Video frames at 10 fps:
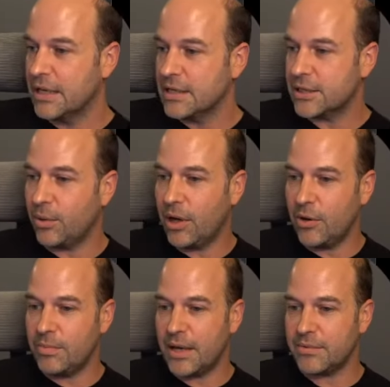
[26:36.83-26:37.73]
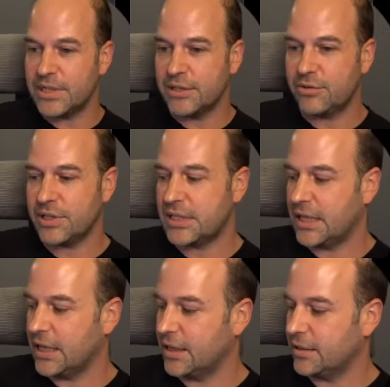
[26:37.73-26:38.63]
So I hope that was
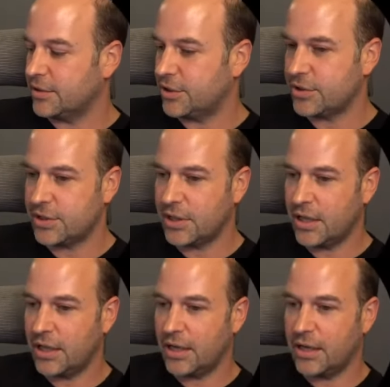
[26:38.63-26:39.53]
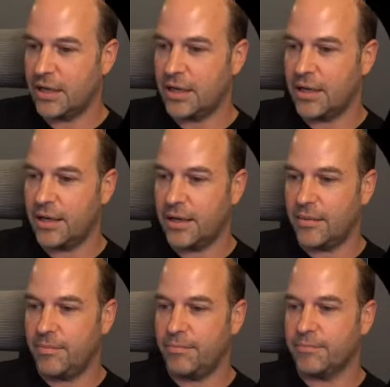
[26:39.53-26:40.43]
interesting, just
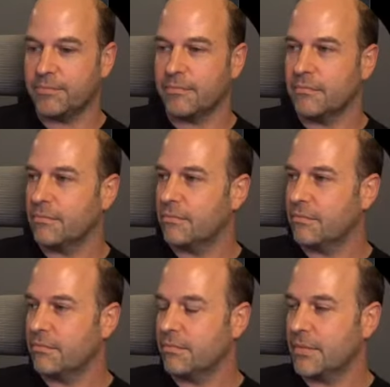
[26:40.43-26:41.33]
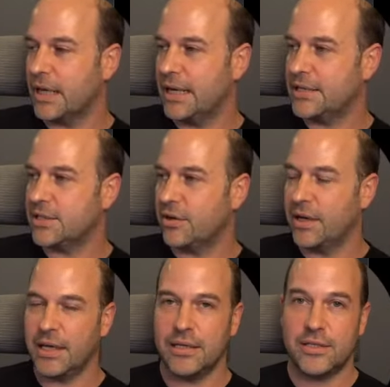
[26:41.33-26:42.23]
an
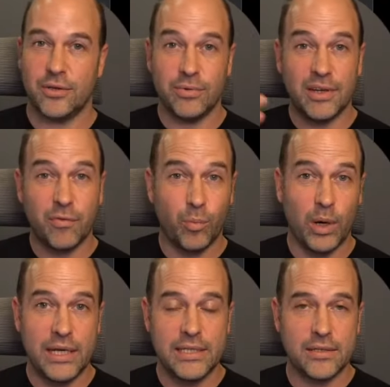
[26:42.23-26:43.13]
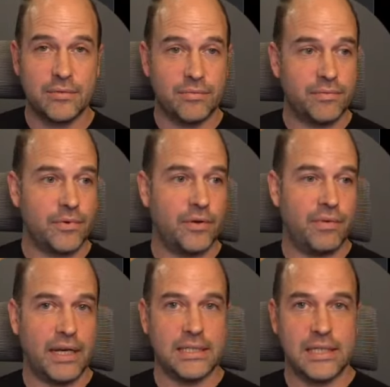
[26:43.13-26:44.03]
insight into different ways of
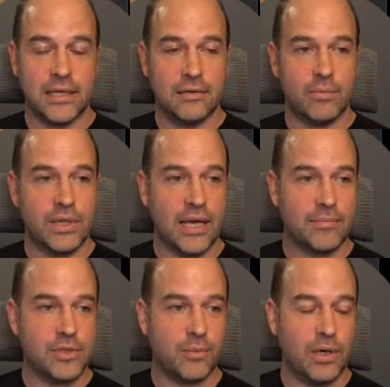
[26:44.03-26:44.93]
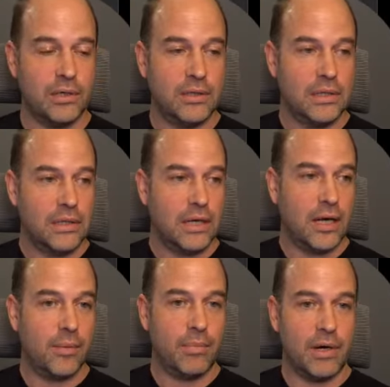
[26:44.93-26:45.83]
editing with Capture One.
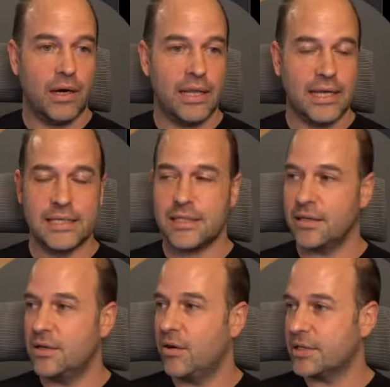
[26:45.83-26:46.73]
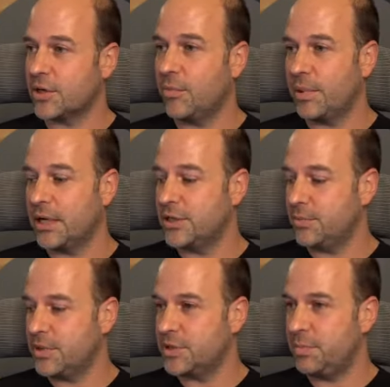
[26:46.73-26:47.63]
I think it's a nice
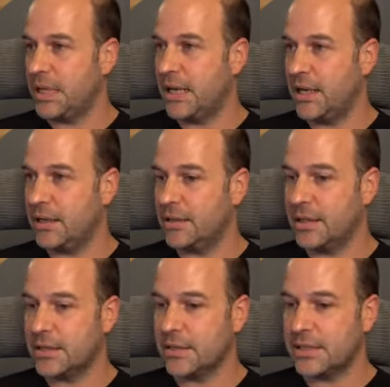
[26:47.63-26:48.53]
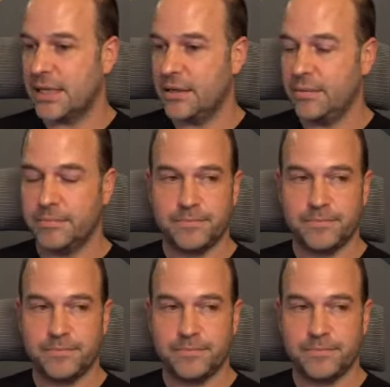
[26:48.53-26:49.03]
combination with Speed Edit, as I said.